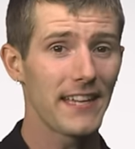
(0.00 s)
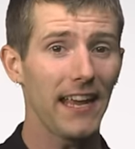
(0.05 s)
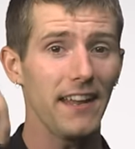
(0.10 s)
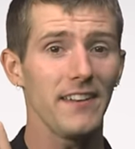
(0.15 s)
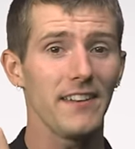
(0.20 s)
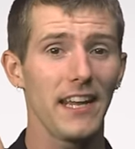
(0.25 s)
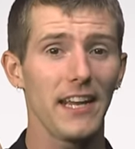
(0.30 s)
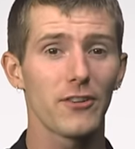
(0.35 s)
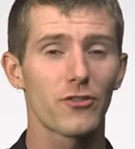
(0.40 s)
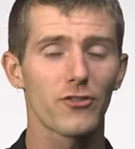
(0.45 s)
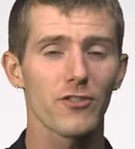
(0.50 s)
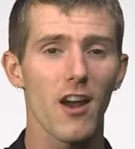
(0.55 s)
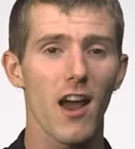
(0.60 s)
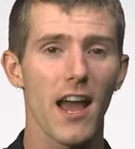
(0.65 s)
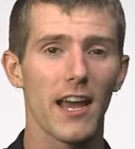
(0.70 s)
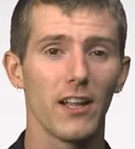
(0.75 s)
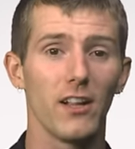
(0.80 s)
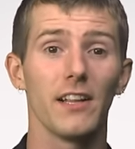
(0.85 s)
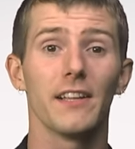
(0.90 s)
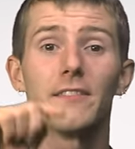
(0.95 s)
10-day
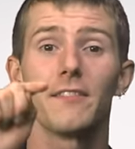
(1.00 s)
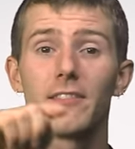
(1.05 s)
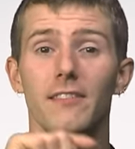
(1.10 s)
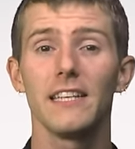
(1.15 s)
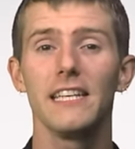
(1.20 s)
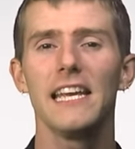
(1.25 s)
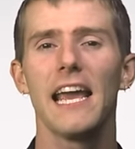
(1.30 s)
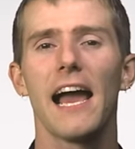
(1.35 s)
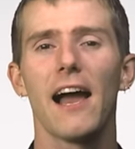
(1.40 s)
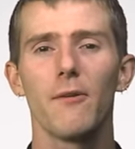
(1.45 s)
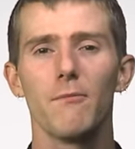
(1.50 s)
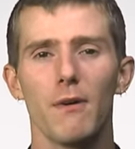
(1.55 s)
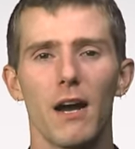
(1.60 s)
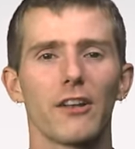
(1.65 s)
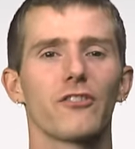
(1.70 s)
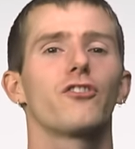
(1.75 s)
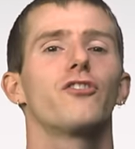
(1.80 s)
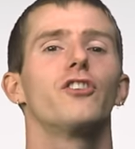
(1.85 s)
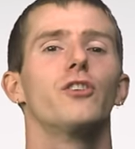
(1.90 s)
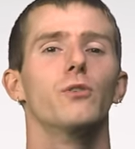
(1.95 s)
trial and see how
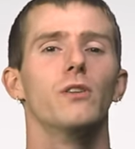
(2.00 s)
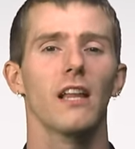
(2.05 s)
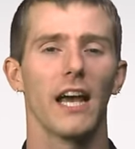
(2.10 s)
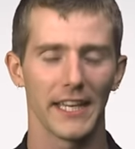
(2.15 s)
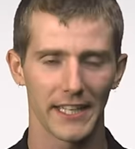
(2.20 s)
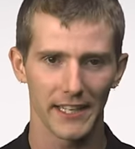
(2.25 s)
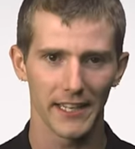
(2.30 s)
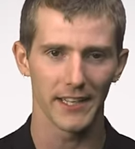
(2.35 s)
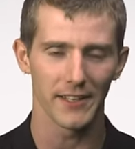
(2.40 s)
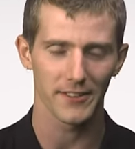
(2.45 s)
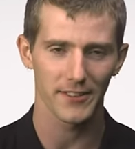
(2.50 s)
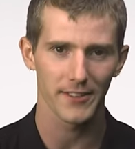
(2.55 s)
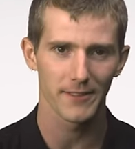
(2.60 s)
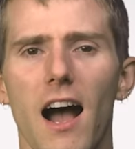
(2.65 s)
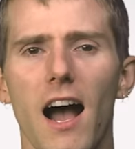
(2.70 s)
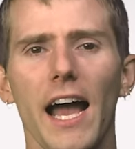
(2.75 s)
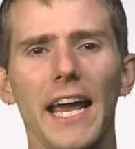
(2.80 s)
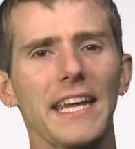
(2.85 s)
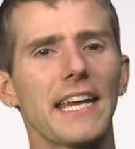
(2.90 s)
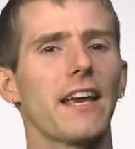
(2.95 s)
much you like it.
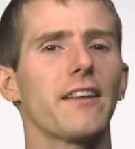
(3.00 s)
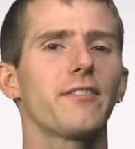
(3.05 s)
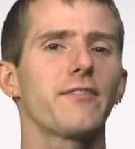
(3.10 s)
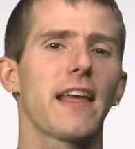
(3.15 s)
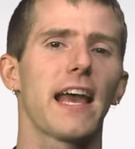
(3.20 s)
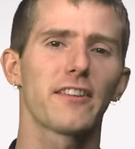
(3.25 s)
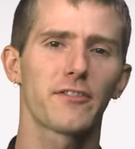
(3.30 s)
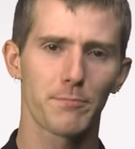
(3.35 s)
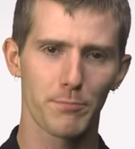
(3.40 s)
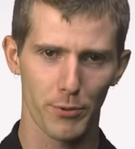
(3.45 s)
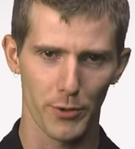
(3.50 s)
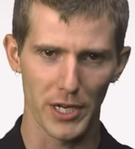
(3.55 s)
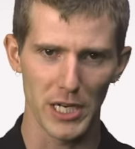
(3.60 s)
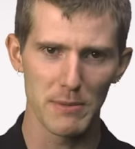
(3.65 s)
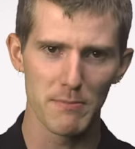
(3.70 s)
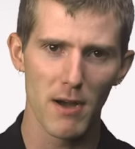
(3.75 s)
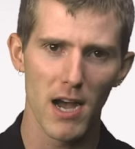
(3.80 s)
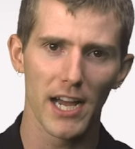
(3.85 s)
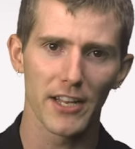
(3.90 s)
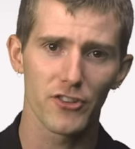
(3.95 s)
I guess that's
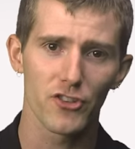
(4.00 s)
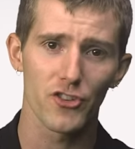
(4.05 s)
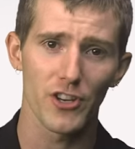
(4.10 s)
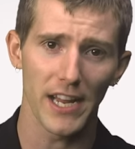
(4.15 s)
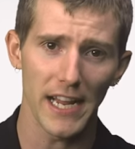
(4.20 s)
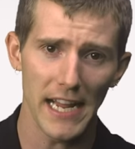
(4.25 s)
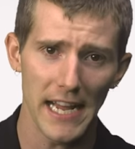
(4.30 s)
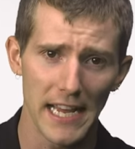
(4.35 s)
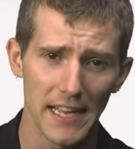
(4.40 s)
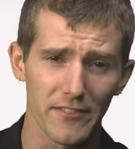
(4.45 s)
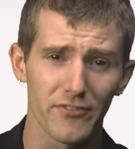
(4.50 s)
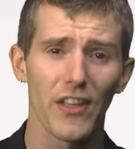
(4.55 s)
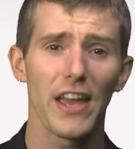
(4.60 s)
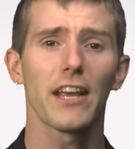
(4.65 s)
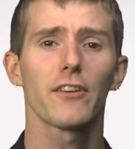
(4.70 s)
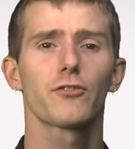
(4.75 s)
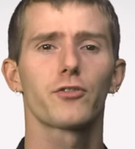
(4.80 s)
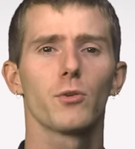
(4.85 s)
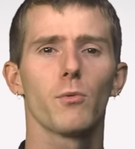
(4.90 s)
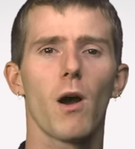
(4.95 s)
pretty much it.
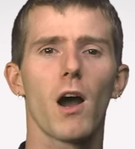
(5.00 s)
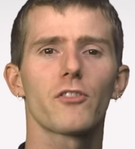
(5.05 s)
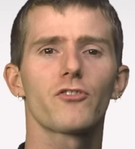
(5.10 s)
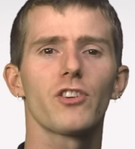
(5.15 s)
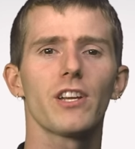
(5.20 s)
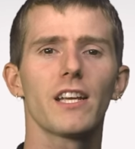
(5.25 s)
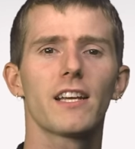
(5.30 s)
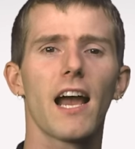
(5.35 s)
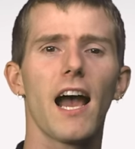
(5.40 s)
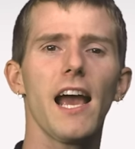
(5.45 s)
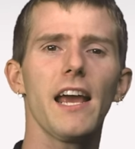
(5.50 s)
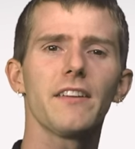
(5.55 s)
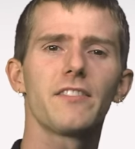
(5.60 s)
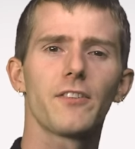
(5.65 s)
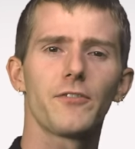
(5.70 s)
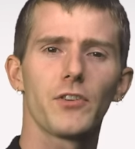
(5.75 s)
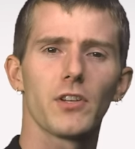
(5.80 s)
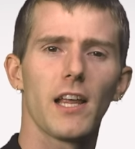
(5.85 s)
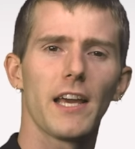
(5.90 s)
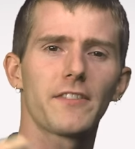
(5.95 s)
Thanks for watching.
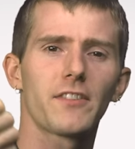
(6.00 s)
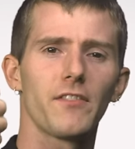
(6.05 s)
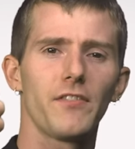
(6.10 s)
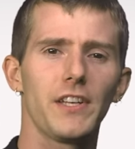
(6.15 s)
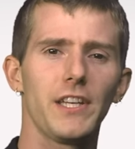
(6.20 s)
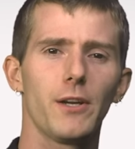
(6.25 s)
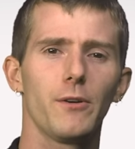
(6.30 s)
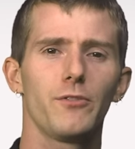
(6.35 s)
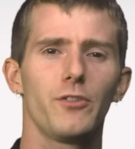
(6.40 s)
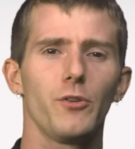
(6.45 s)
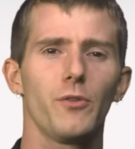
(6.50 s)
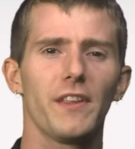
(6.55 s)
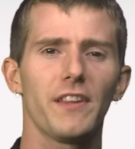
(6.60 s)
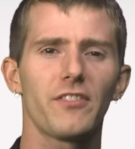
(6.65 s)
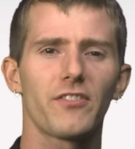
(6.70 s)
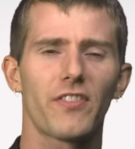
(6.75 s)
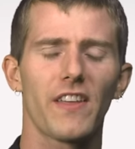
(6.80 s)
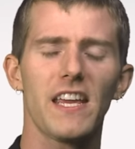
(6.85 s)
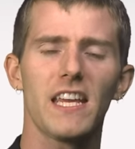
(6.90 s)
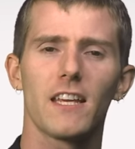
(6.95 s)
Guys, if you liked the video, do
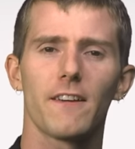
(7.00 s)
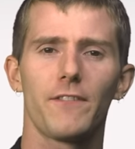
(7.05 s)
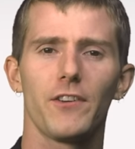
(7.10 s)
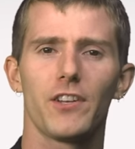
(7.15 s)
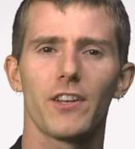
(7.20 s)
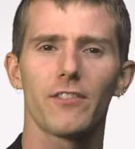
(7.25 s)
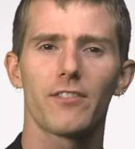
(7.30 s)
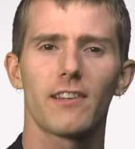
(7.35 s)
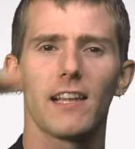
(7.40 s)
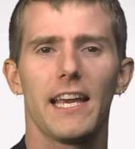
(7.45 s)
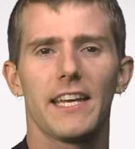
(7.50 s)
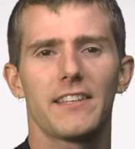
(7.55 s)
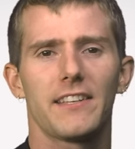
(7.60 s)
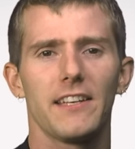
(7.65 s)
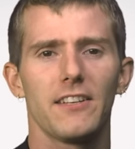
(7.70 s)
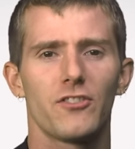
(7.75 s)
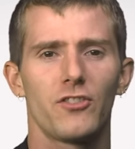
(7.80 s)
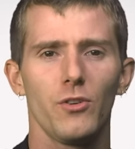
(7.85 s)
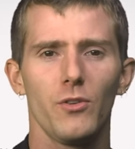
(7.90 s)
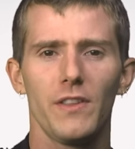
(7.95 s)
this thing. If you disliked
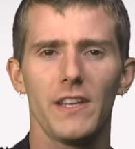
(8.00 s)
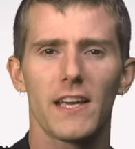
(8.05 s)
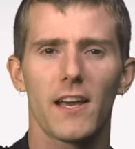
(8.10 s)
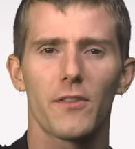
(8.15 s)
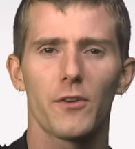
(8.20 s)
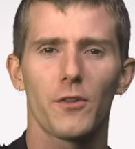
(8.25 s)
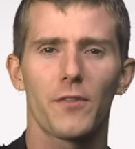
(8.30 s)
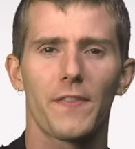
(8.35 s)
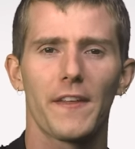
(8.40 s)
it, do the other